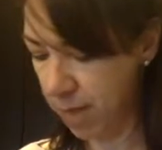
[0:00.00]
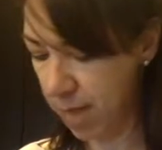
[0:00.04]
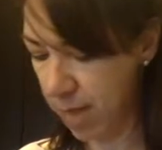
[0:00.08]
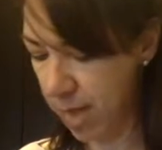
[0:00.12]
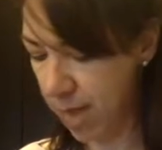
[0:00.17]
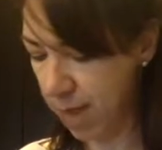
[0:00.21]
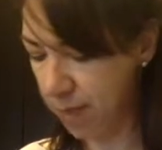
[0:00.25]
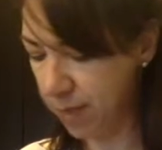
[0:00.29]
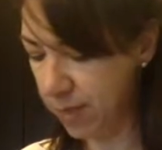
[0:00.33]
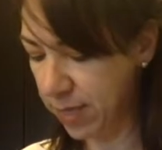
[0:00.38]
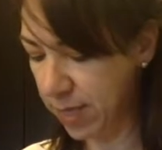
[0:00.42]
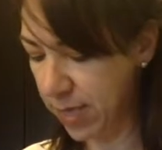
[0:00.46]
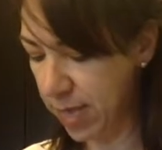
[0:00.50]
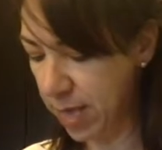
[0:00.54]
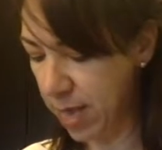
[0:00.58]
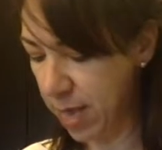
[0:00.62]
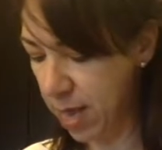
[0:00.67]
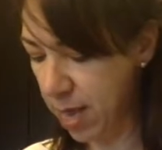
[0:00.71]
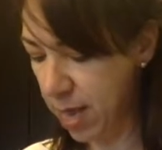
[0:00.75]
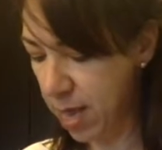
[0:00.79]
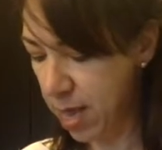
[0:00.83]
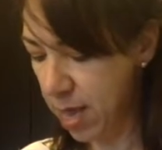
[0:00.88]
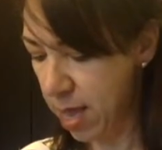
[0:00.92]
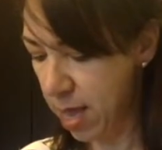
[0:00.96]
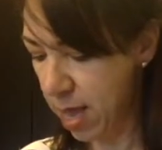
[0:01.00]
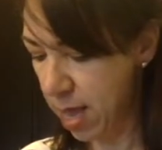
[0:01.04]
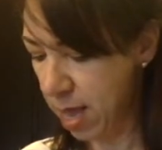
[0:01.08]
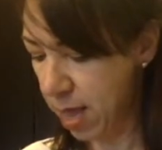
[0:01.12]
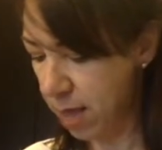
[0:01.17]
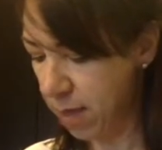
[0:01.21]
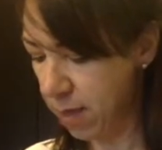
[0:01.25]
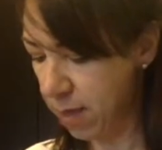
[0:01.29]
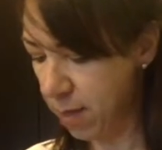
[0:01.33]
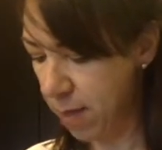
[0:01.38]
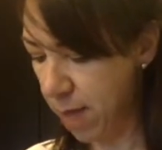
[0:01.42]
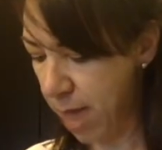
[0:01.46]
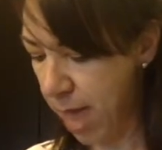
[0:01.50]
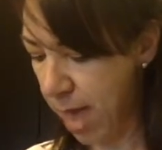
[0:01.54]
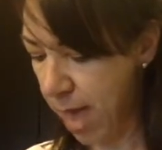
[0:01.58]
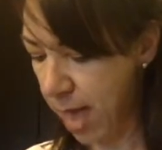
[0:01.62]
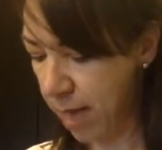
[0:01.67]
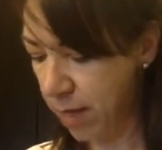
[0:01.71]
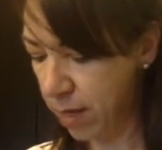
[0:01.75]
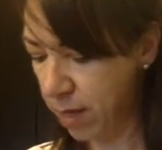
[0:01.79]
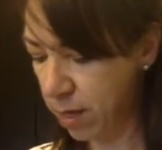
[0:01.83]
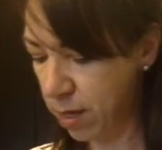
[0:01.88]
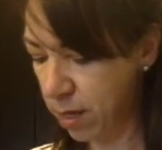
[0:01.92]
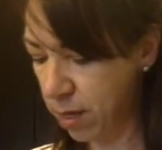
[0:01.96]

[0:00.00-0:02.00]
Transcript: And I've seen them add